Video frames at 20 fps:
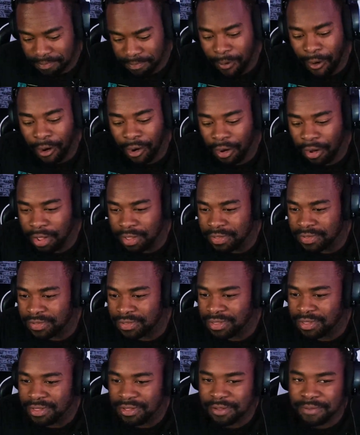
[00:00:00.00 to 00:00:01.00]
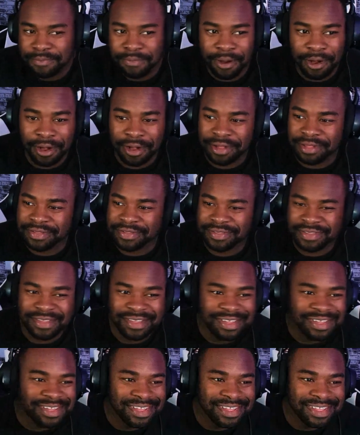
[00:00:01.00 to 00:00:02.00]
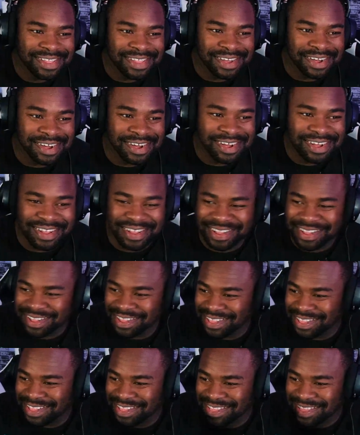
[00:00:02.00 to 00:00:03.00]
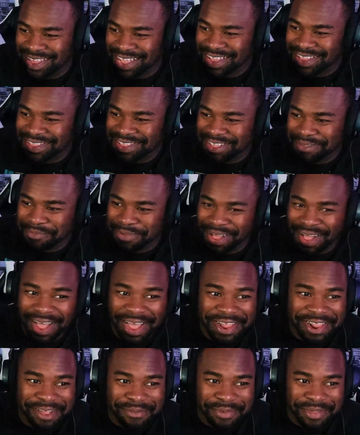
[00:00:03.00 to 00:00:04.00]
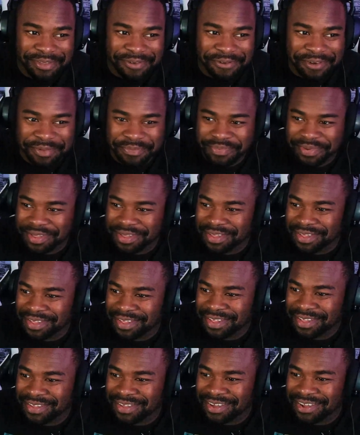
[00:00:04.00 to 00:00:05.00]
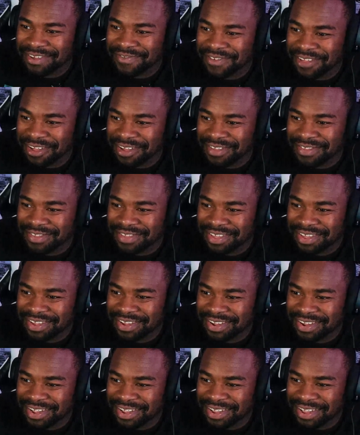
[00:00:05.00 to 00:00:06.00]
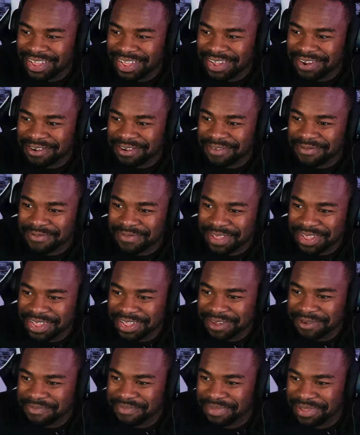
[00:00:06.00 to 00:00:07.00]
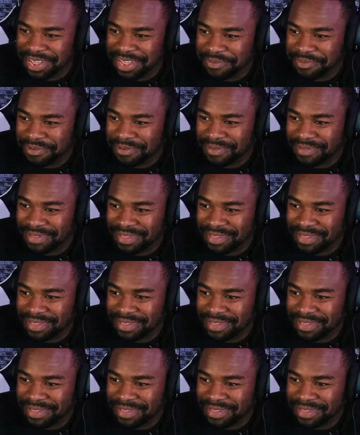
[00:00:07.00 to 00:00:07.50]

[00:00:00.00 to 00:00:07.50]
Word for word: I'll pause. Be Pause. Uh, that thing behind him is creepy. Uh, y'all can see it. A head on the damn table.